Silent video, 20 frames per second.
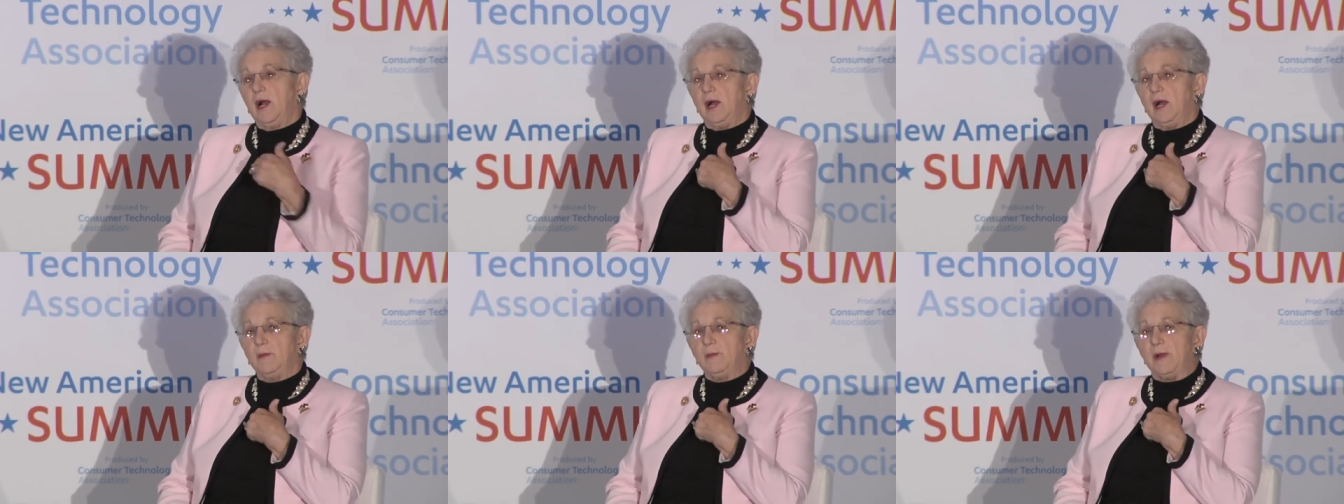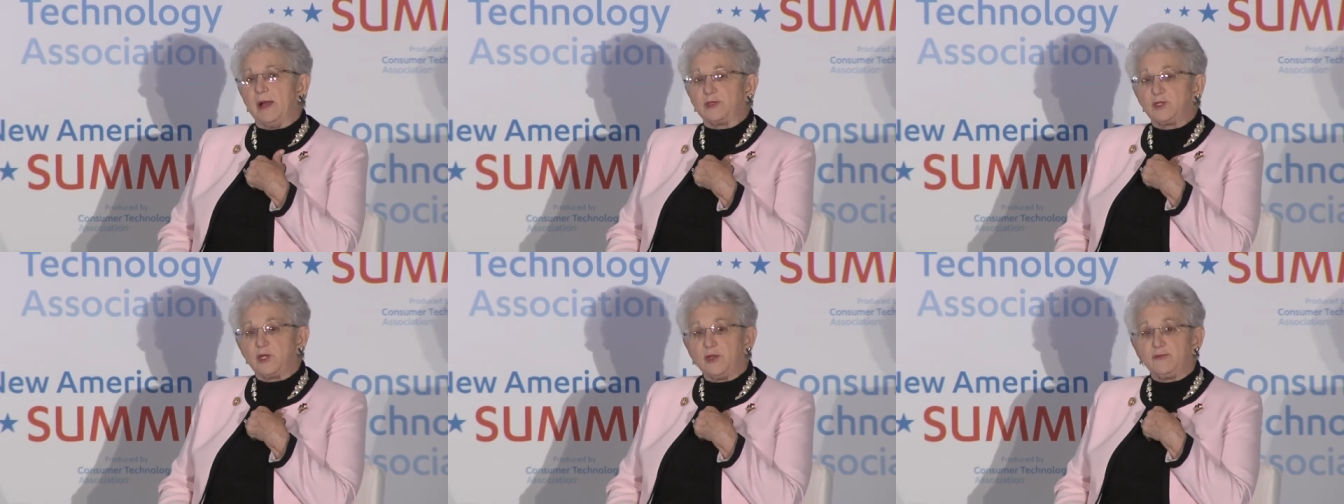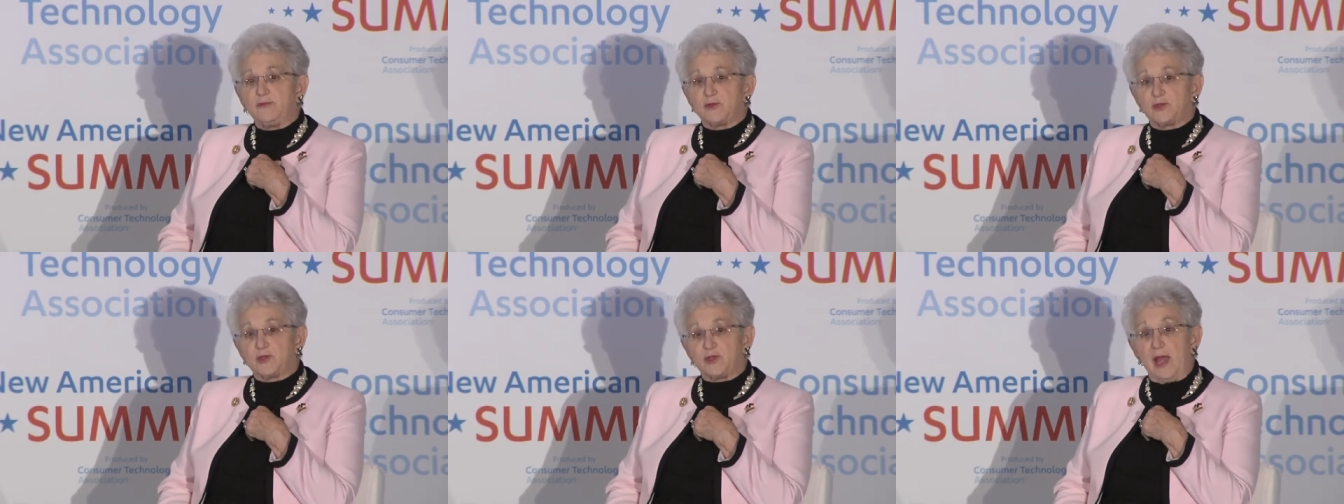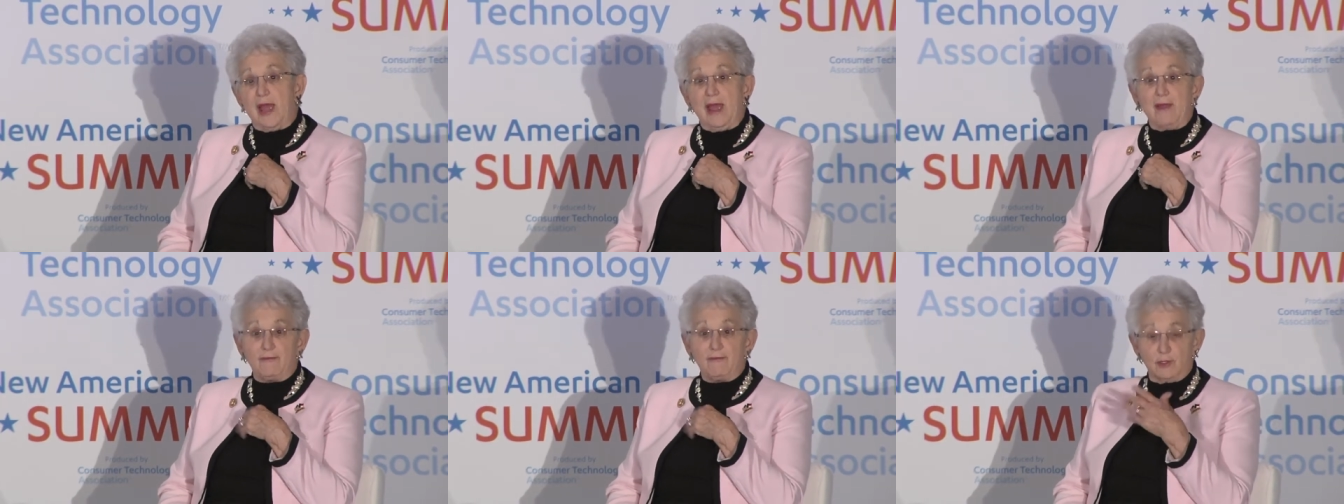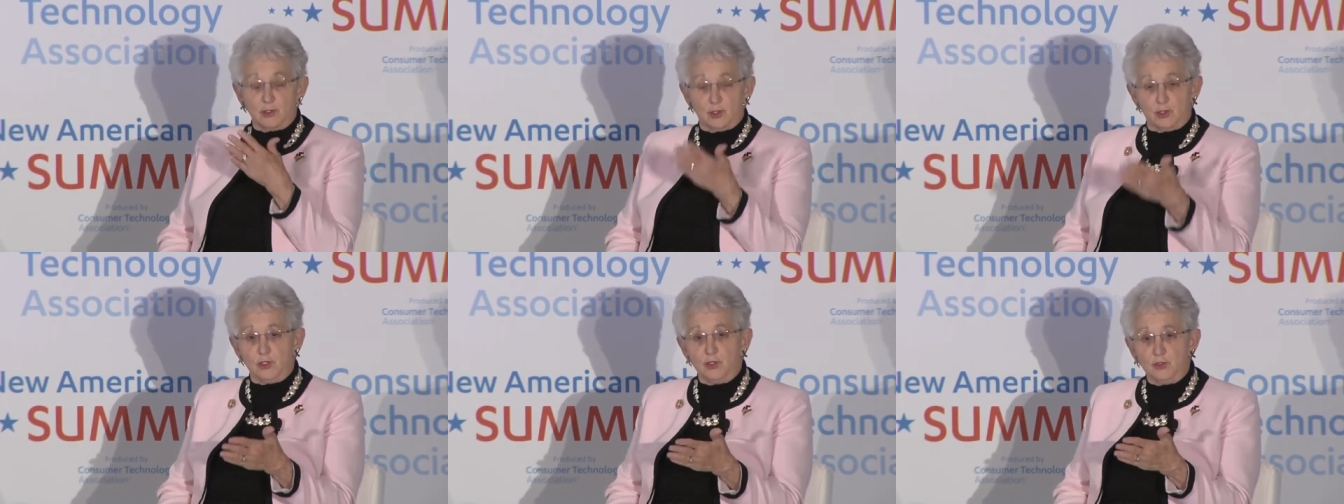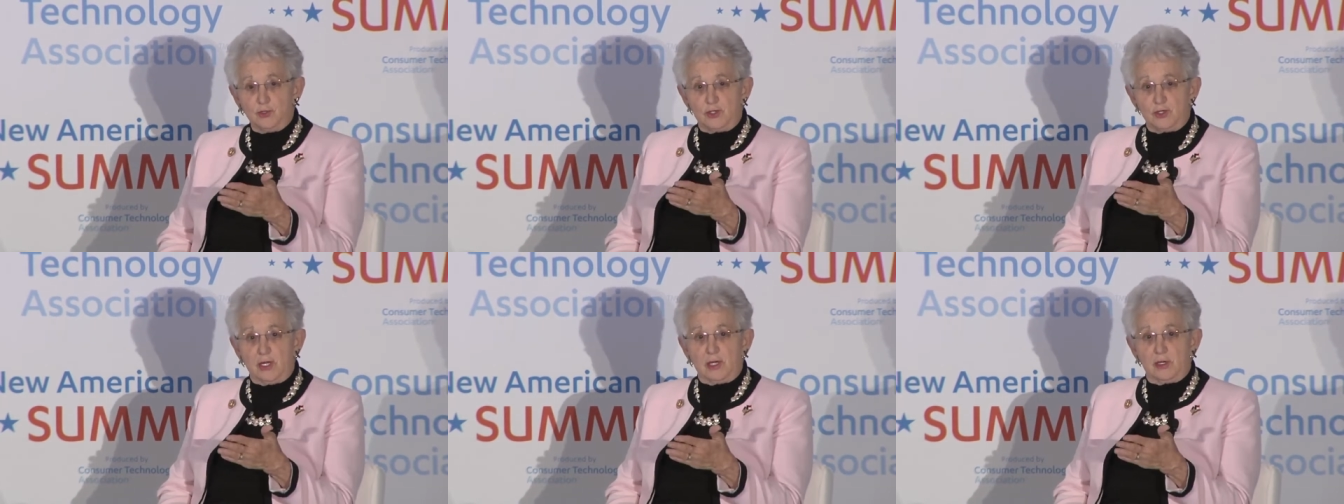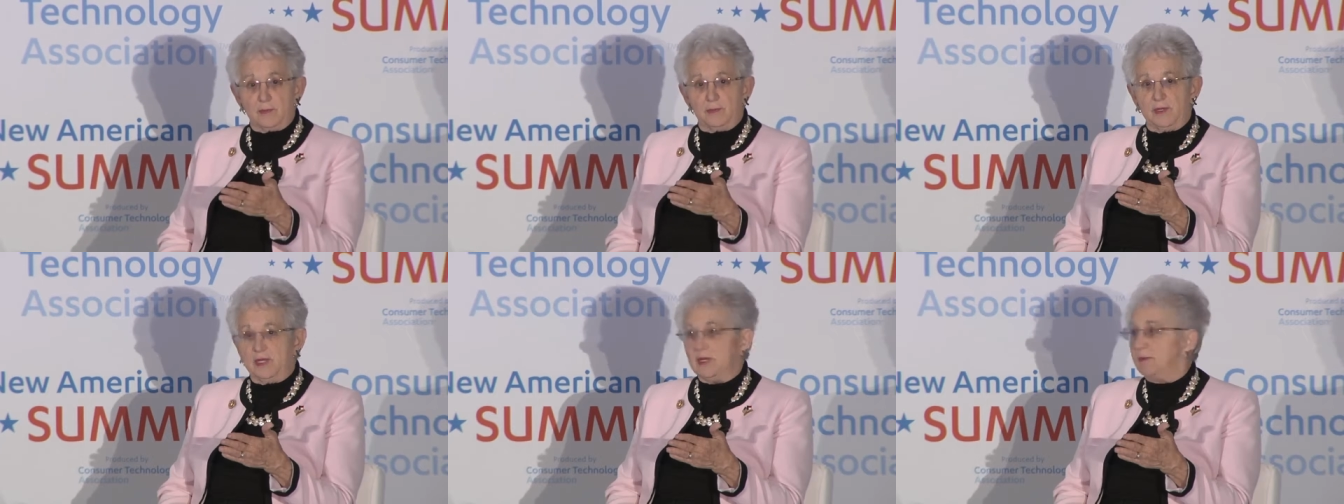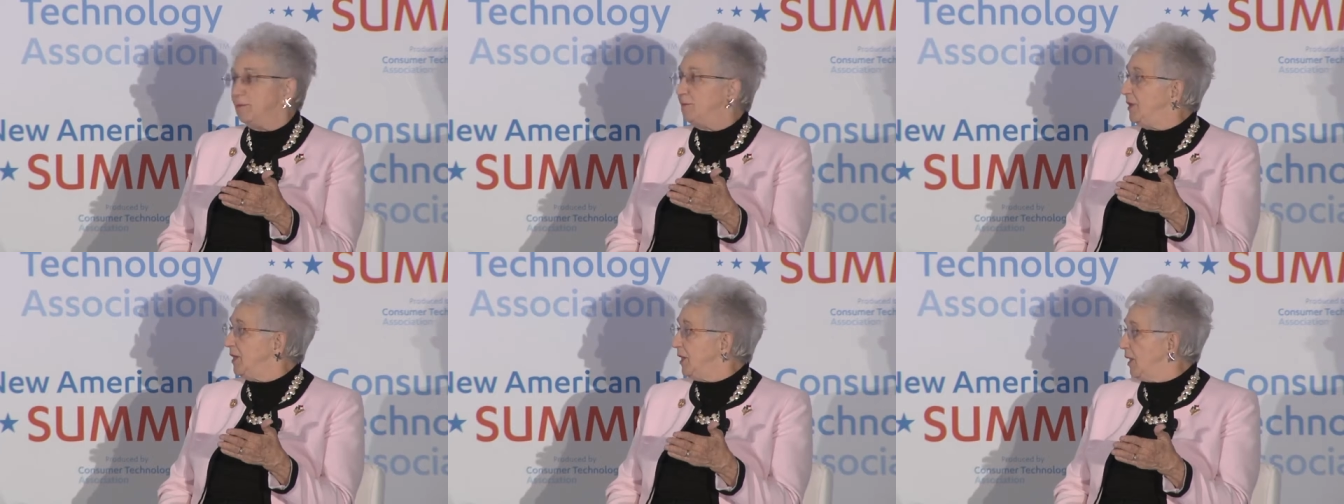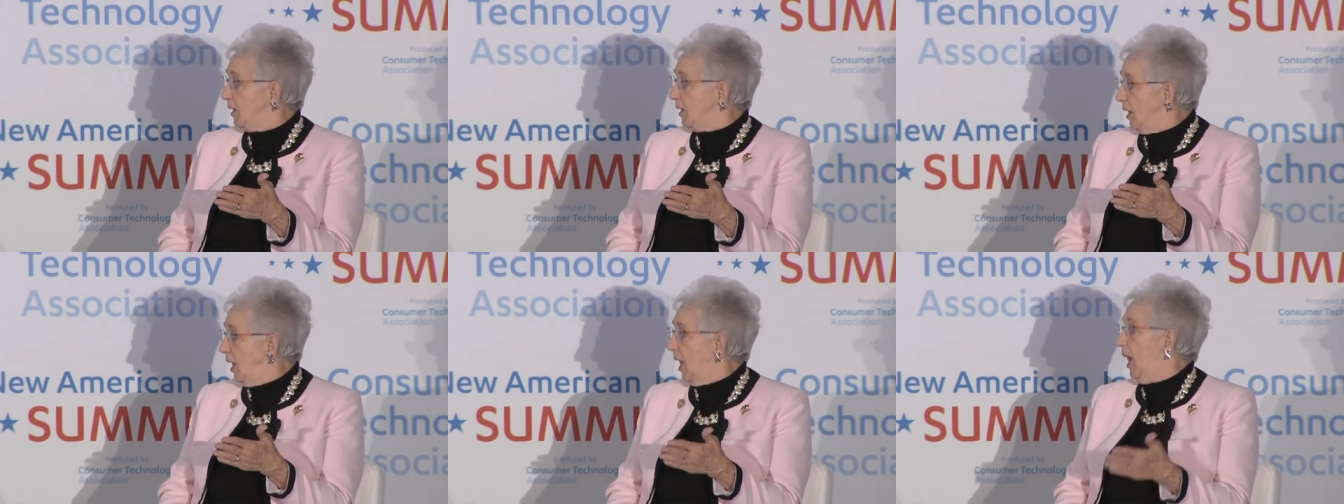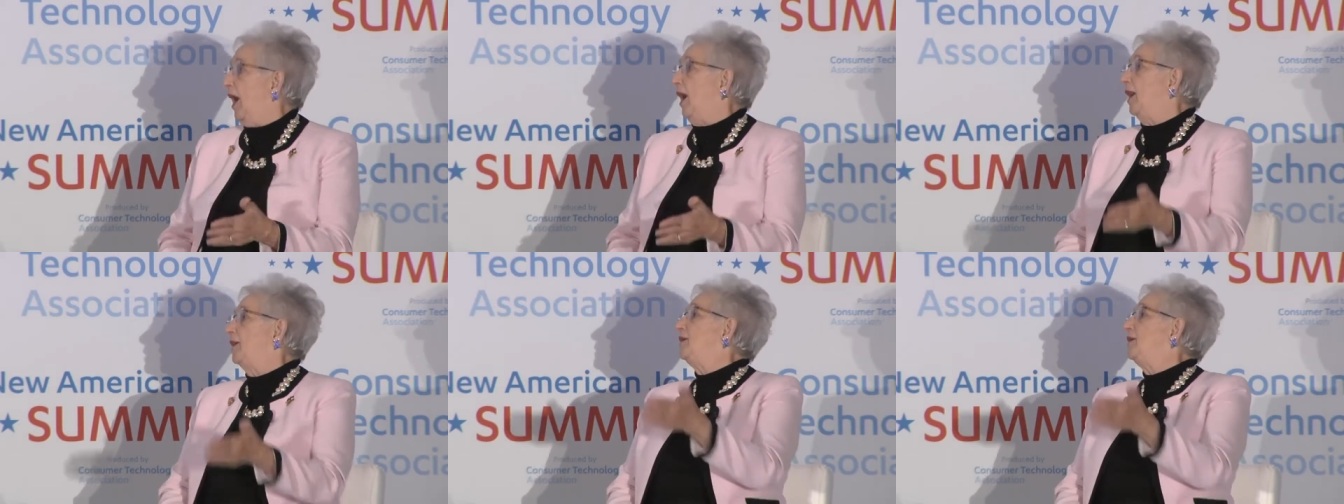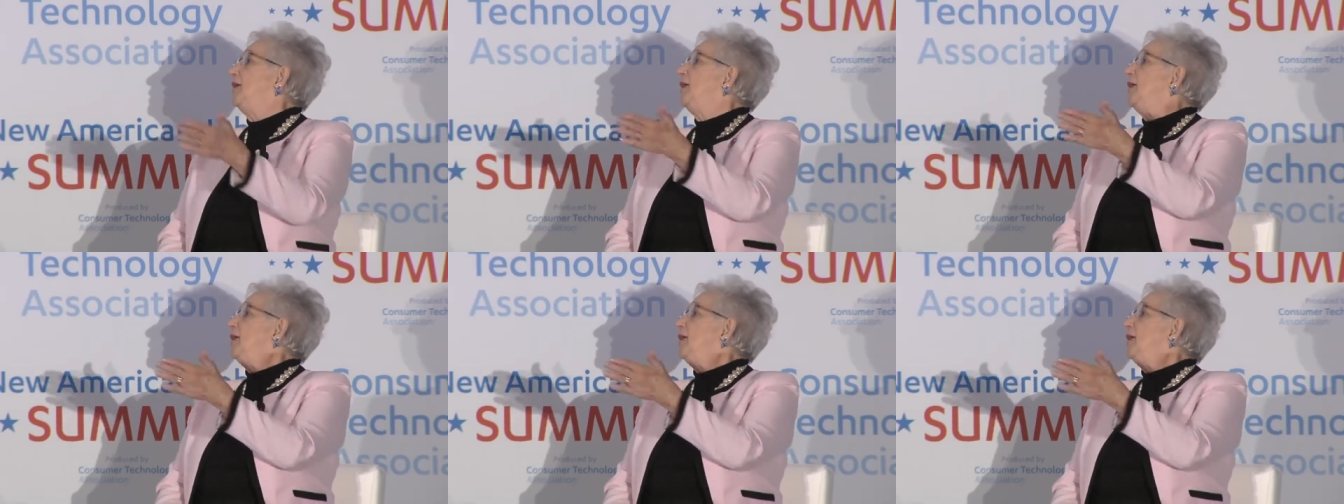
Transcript: uh, my chief of staff has used Airbnb a lot.